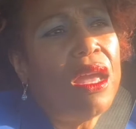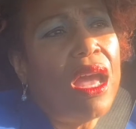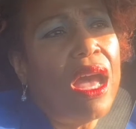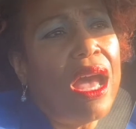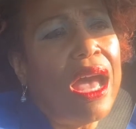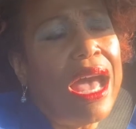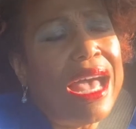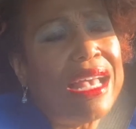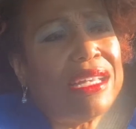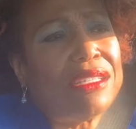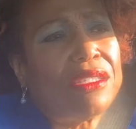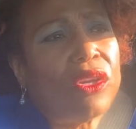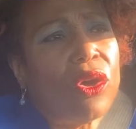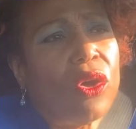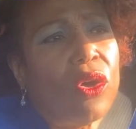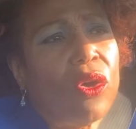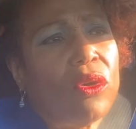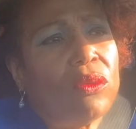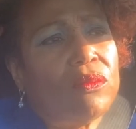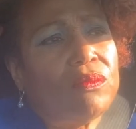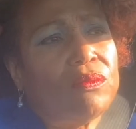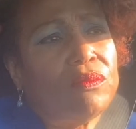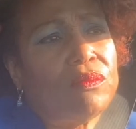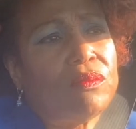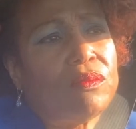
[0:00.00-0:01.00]
And
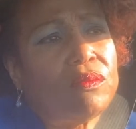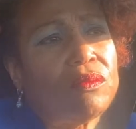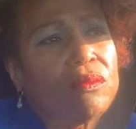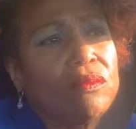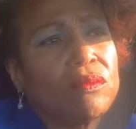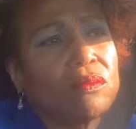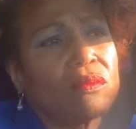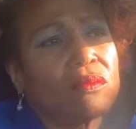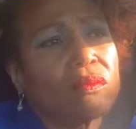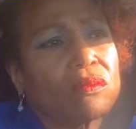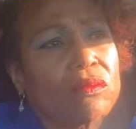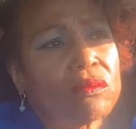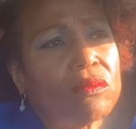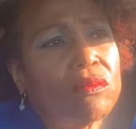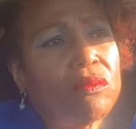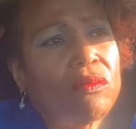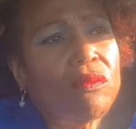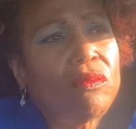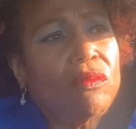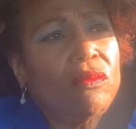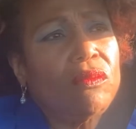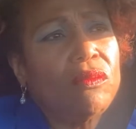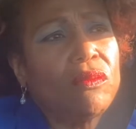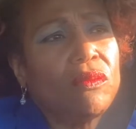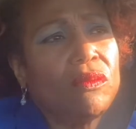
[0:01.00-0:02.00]
so
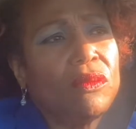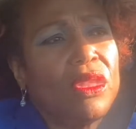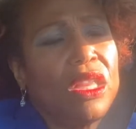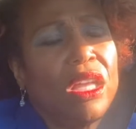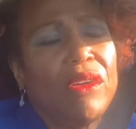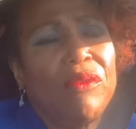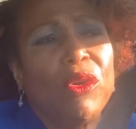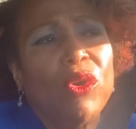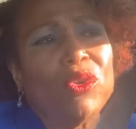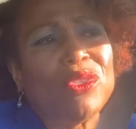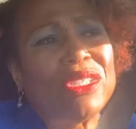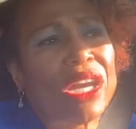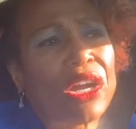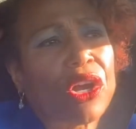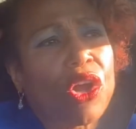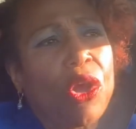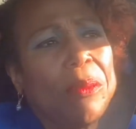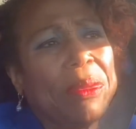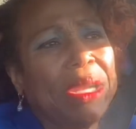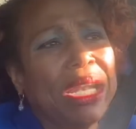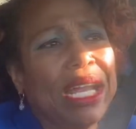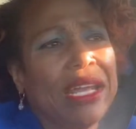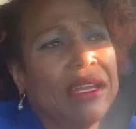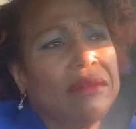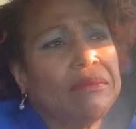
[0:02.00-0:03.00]
the votes are
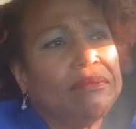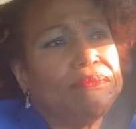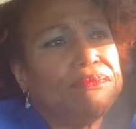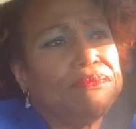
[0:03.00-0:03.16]
coming in.